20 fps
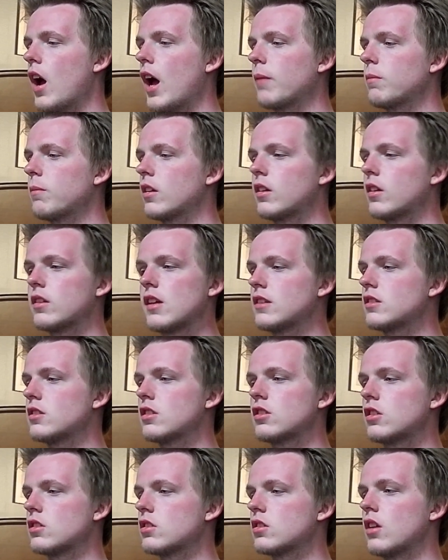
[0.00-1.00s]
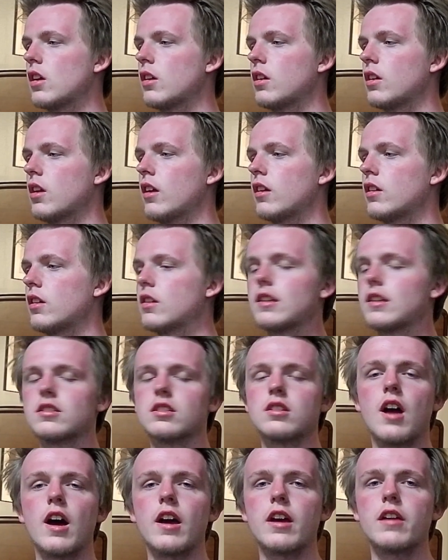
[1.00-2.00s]
That's
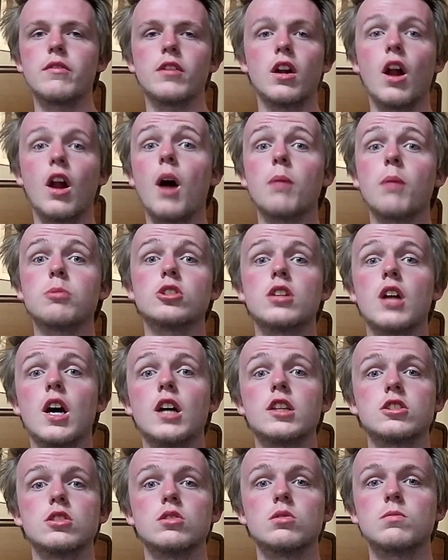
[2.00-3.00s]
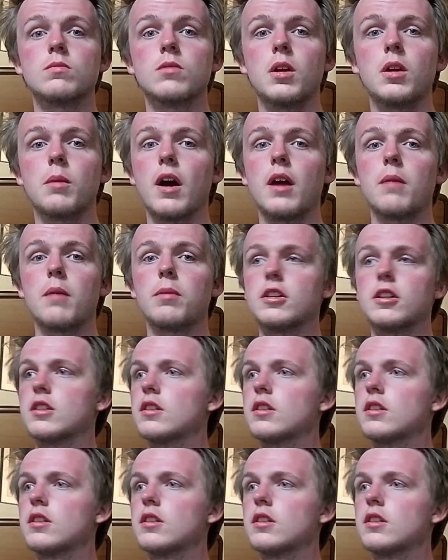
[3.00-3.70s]
not even an option not to, in my opinion.